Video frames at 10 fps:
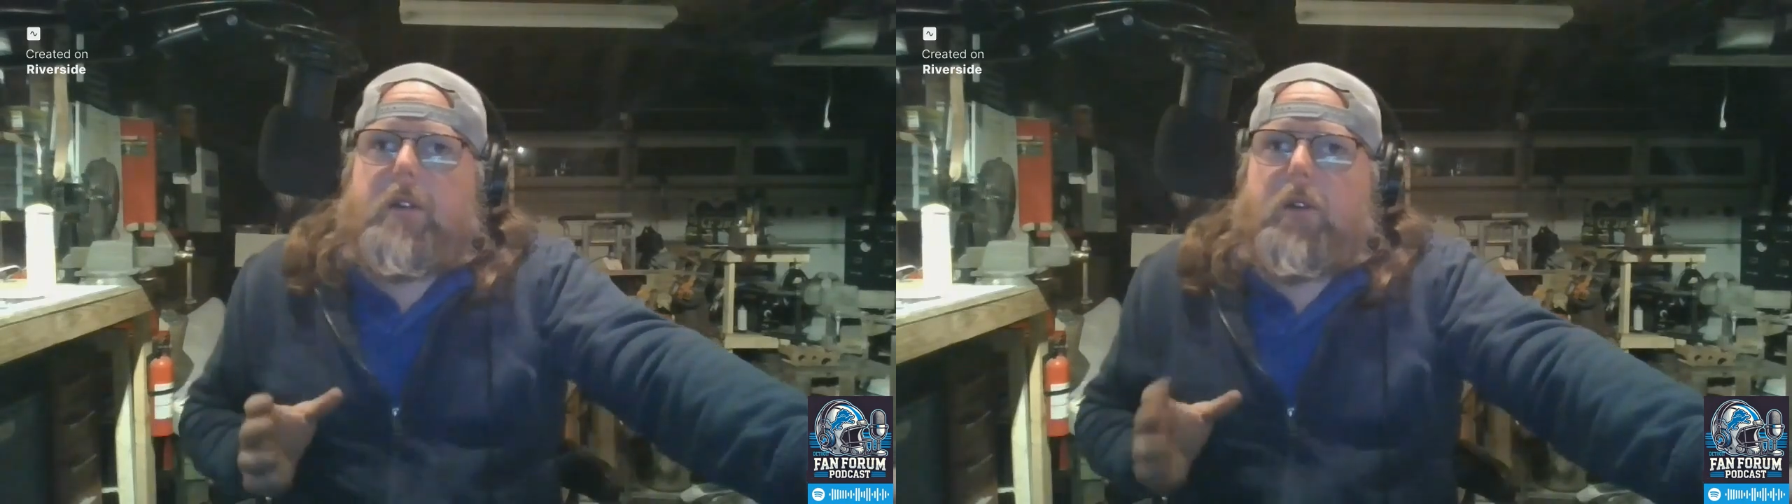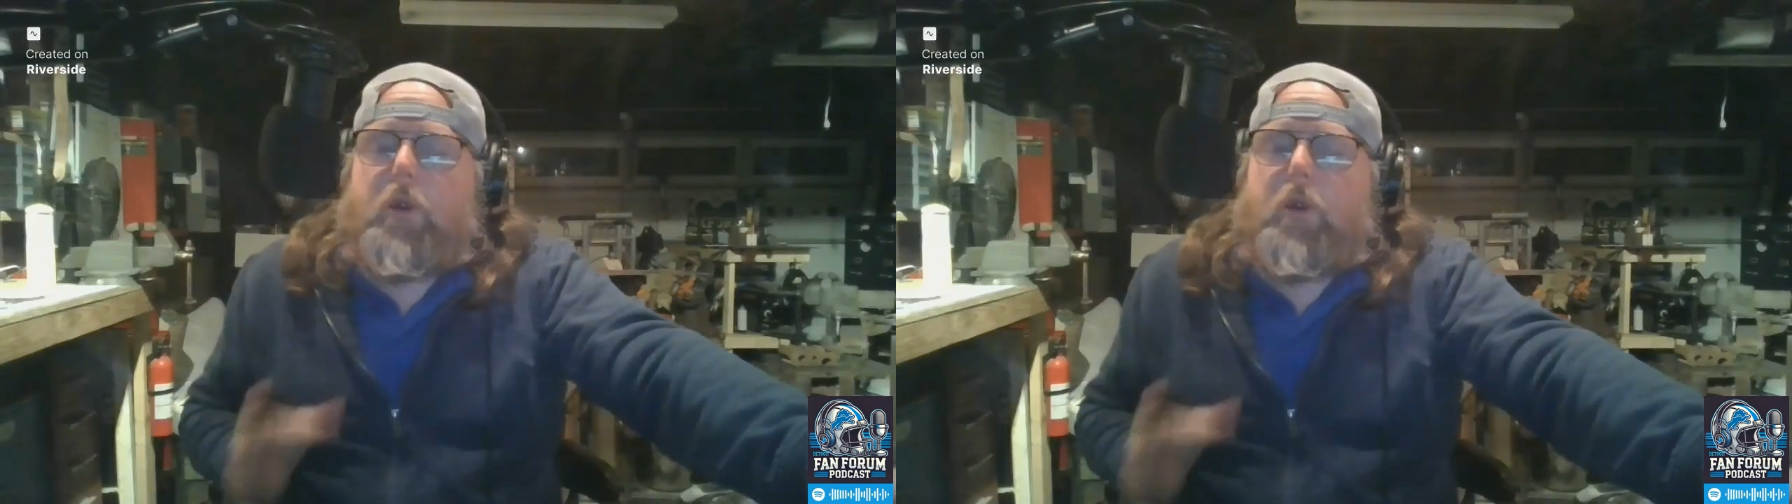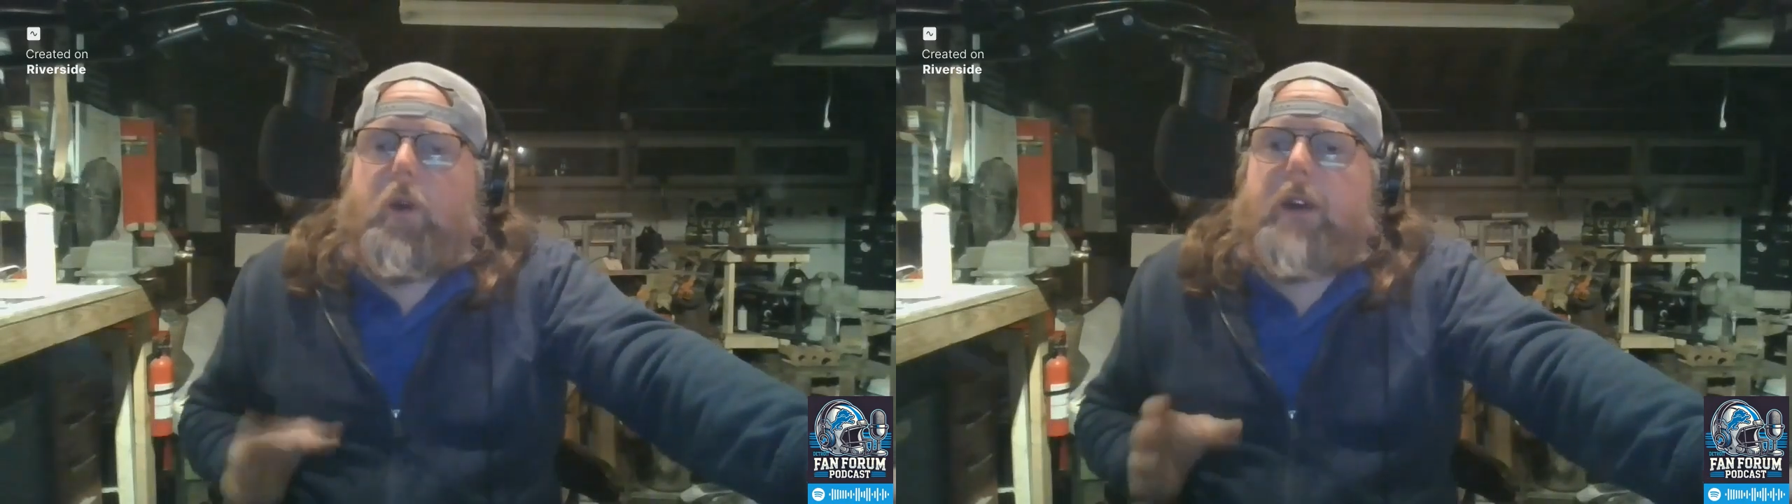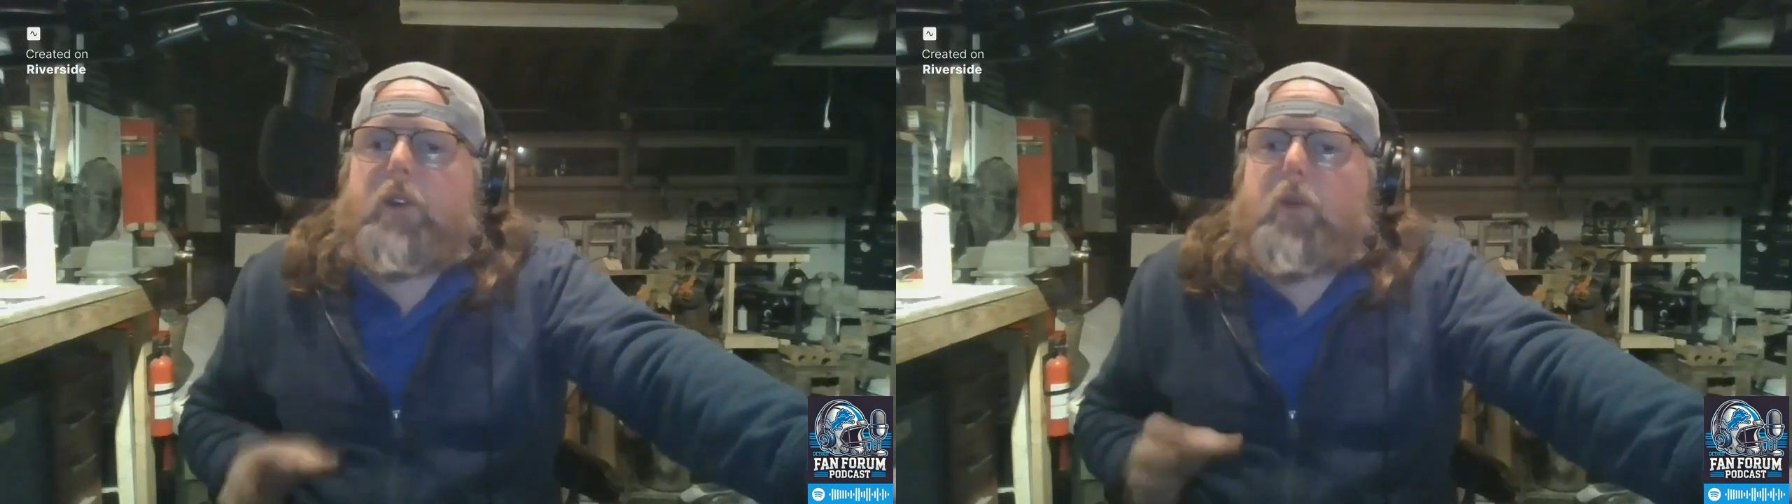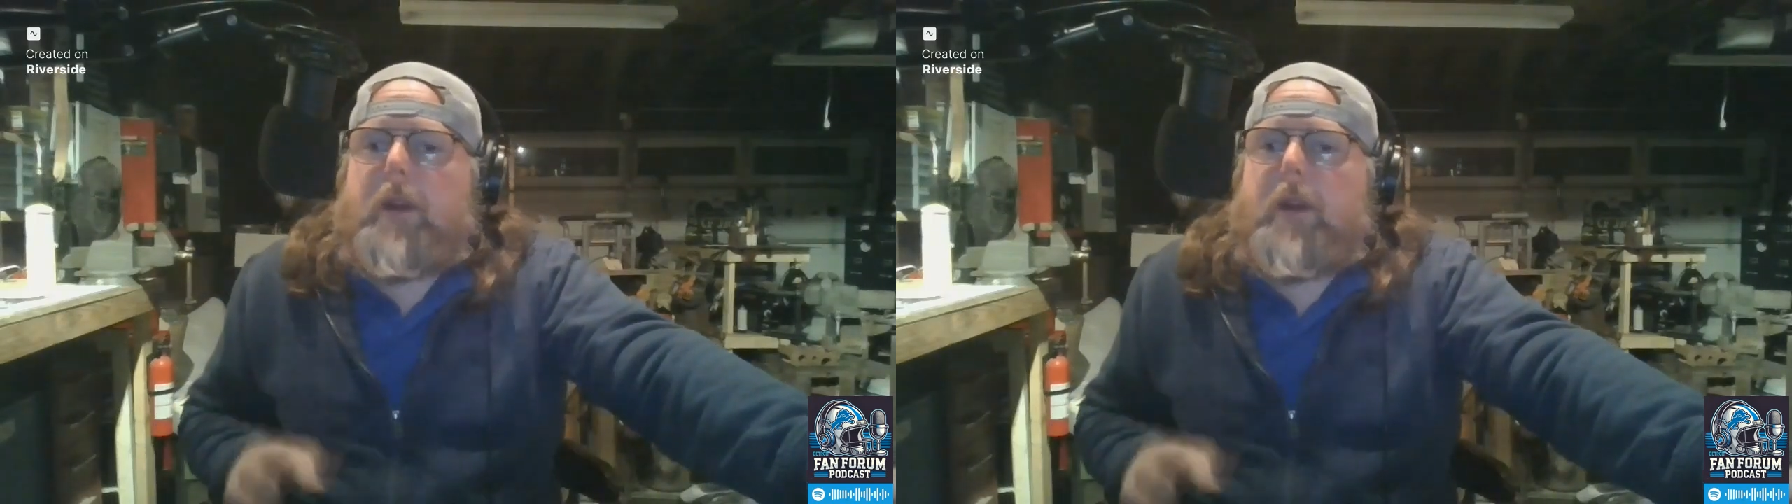who
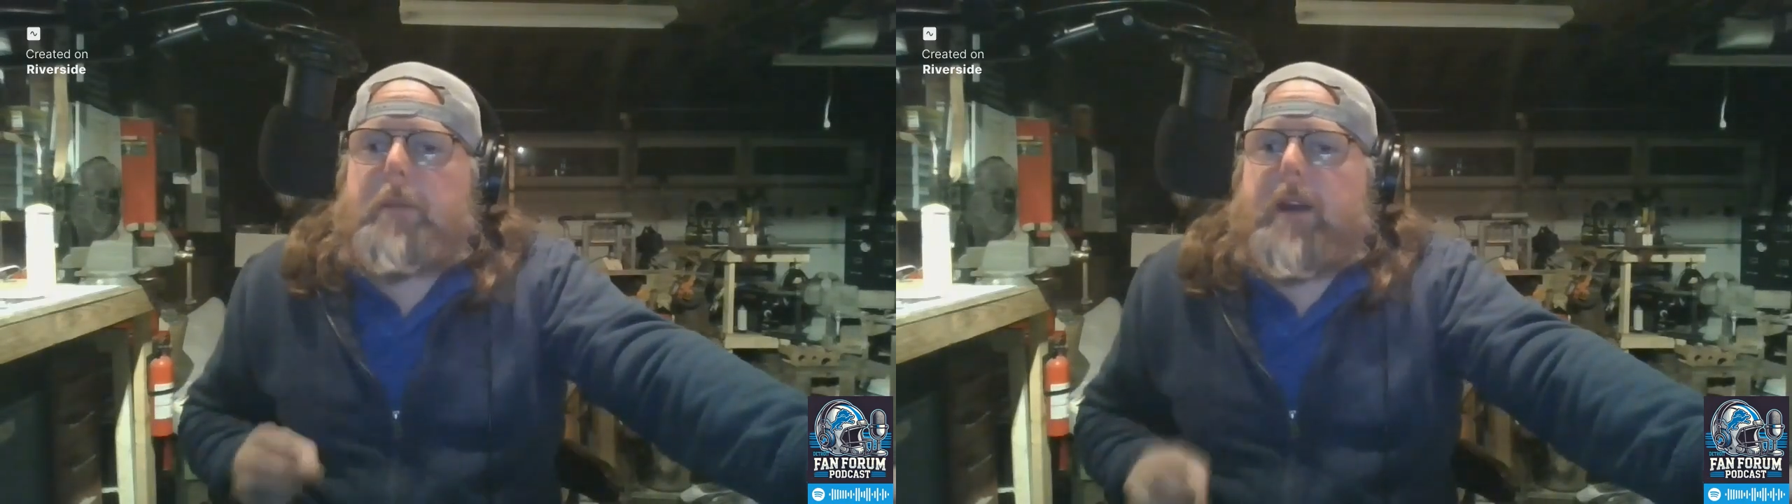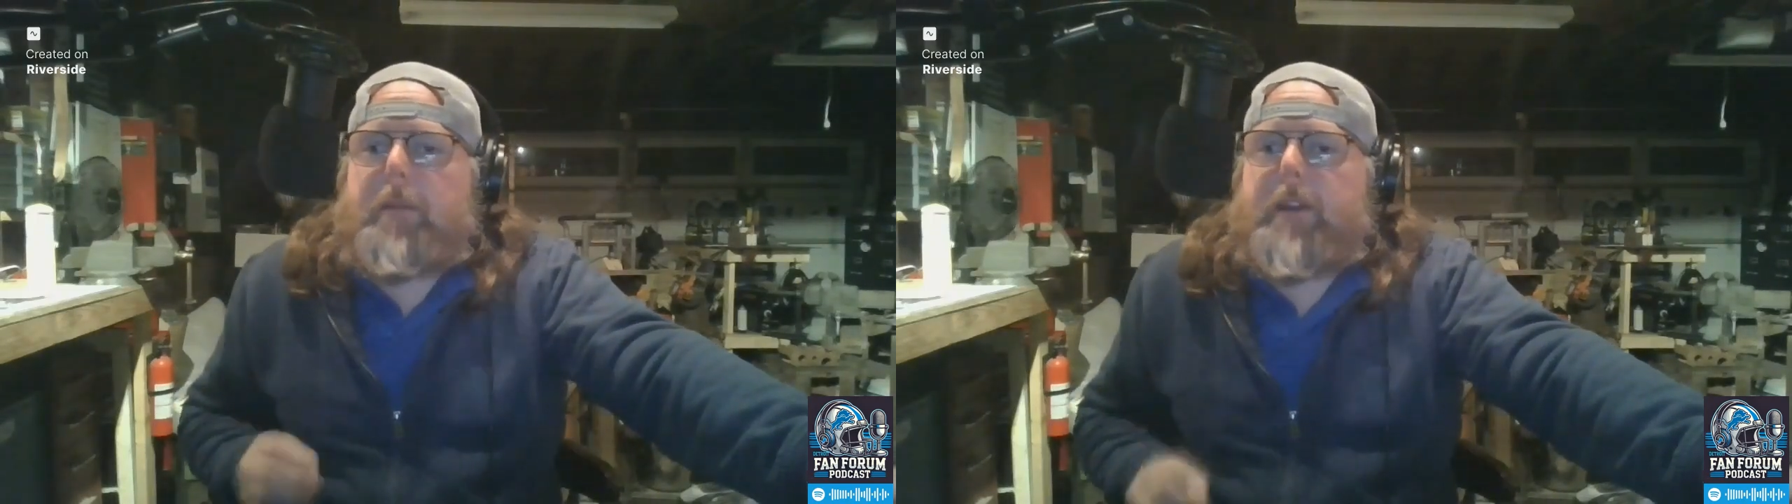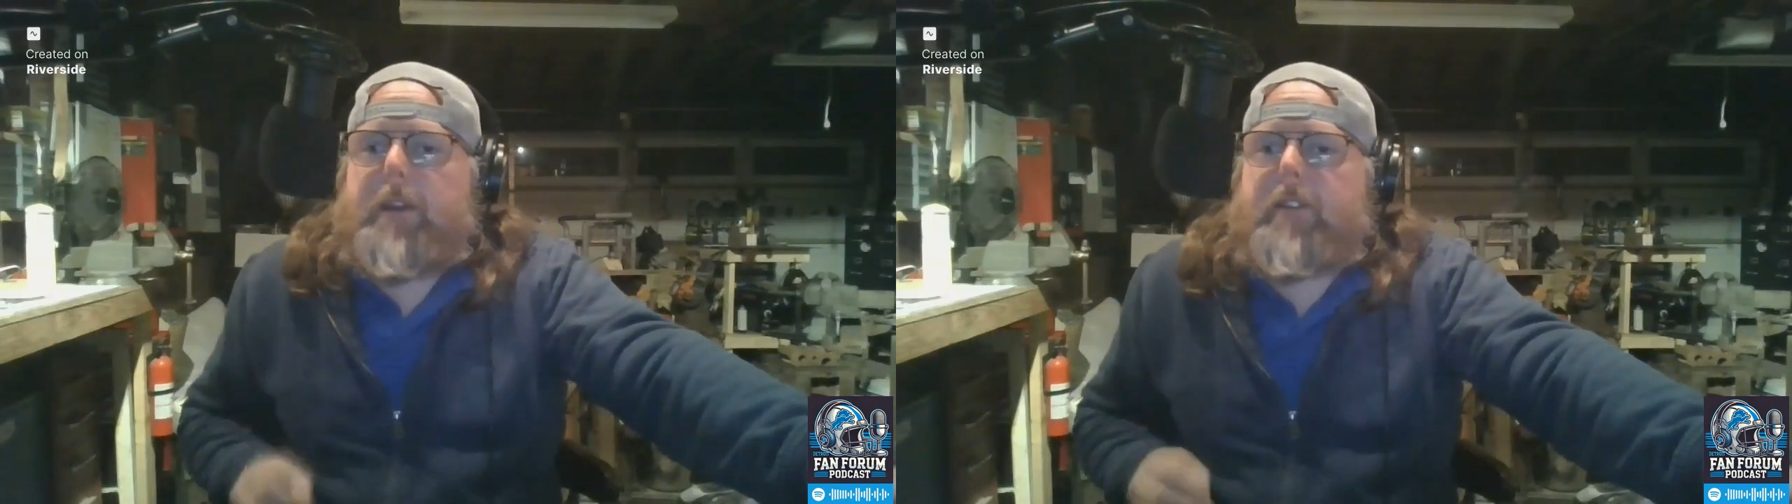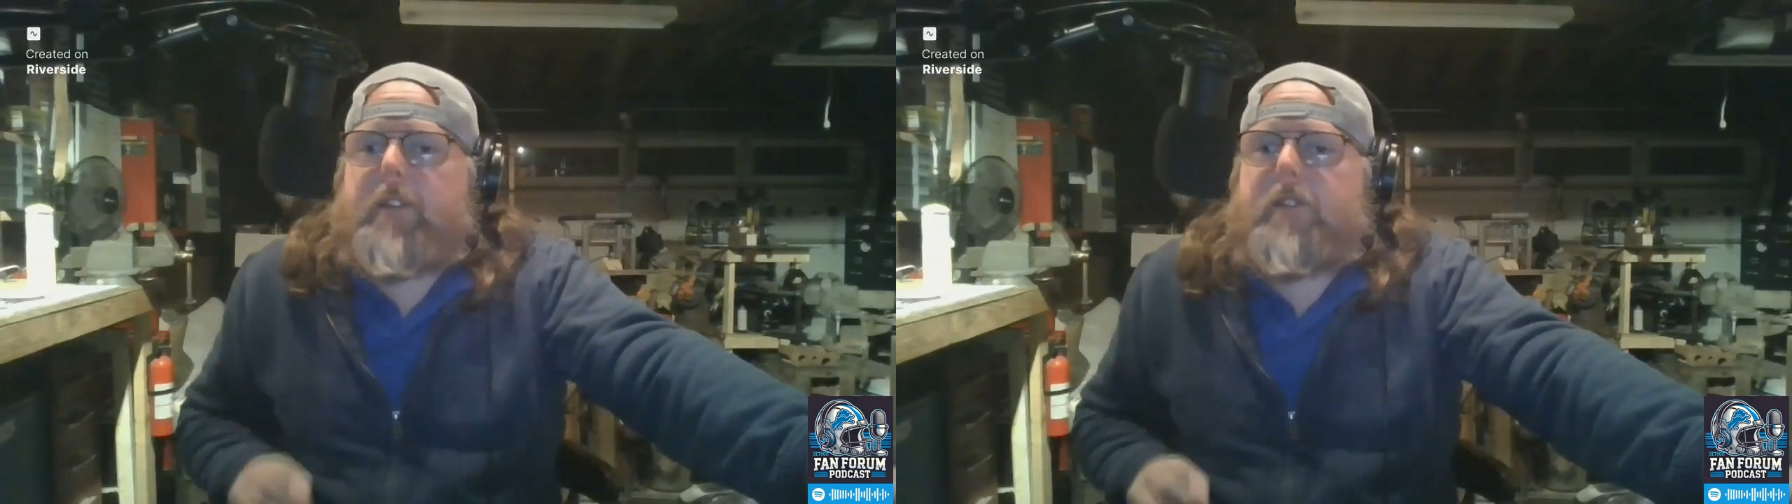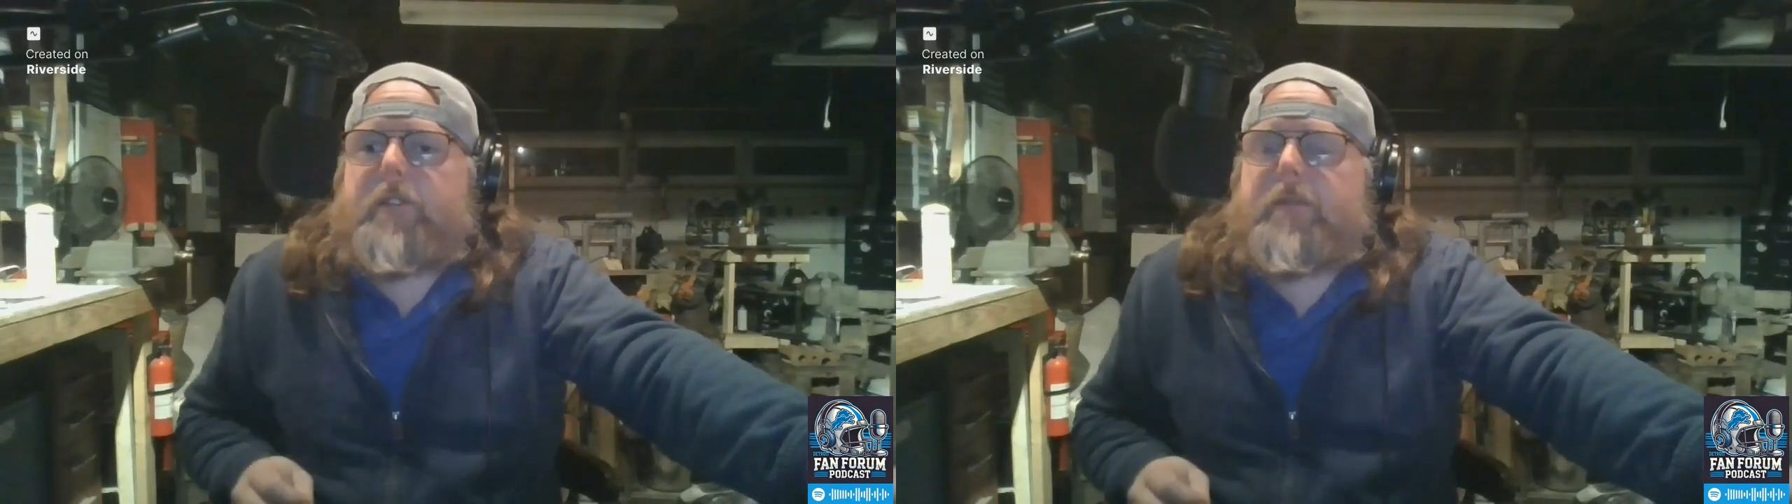on Green Bay beats
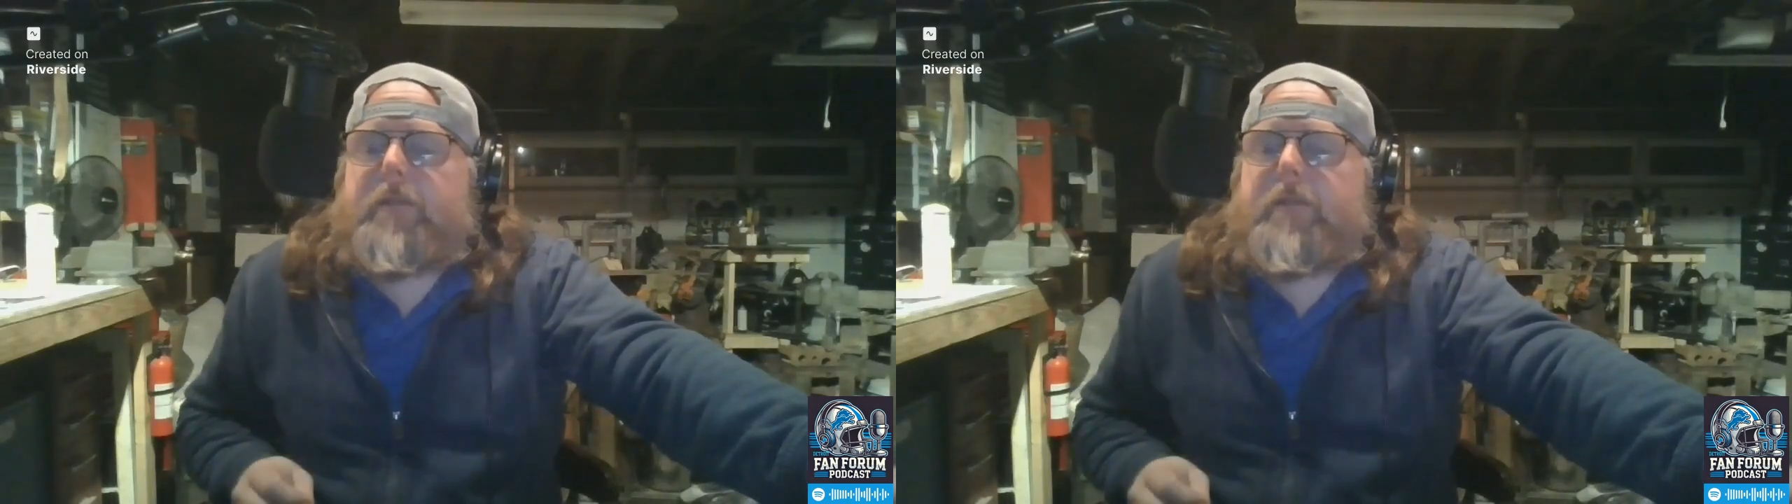us?